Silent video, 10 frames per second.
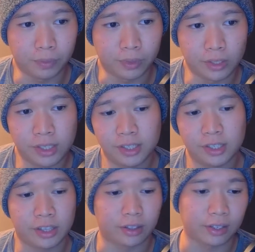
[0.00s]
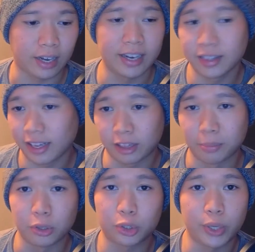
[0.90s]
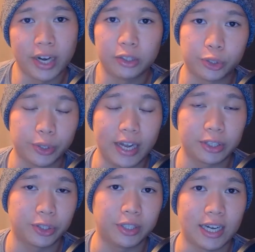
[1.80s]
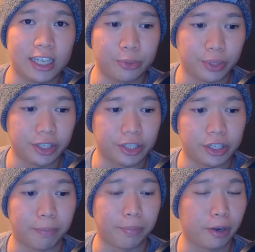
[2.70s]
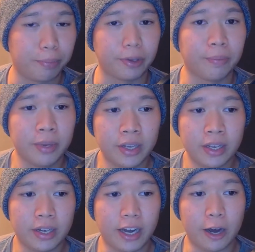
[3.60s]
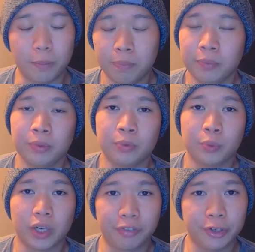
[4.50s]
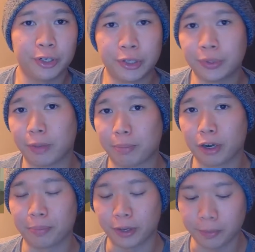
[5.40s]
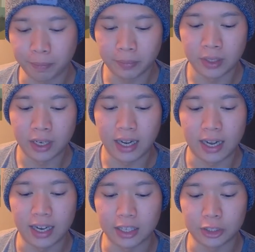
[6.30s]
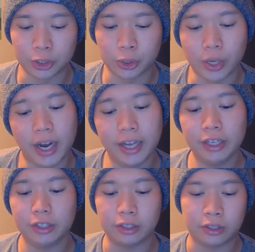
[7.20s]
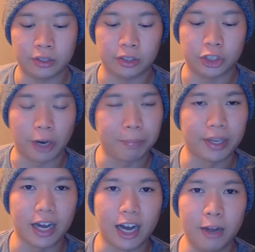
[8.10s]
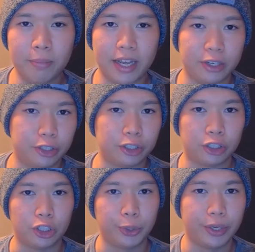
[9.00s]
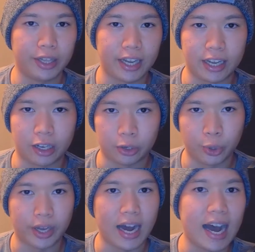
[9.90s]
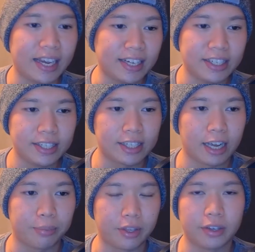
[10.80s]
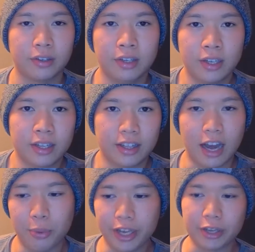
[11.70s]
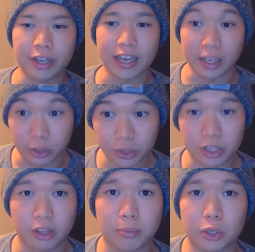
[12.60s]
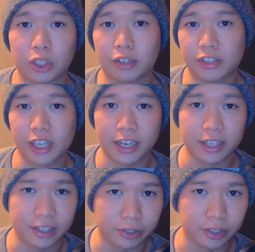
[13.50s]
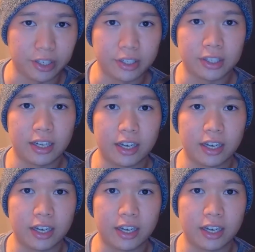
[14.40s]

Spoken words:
This is kind of like the most tried and true exercise, which is the burpee. Now, whenever you're doing the burpee, try jumping up and doing like a quick high knees type thing. That way you can get used to the motion of sucking in your knees.